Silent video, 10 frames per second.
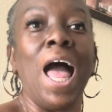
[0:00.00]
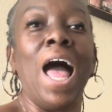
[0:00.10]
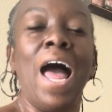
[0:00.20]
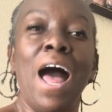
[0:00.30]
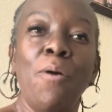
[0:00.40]

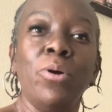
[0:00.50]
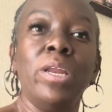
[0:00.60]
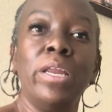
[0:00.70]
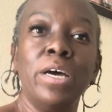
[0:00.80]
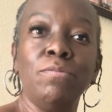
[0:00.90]
I would
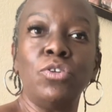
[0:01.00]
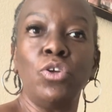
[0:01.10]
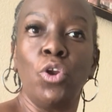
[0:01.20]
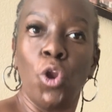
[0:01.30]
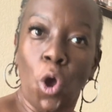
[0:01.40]
love to
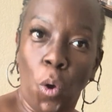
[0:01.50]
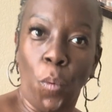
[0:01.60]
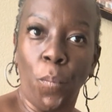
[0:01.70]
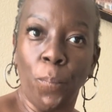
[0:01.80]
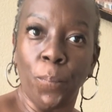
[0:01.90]
know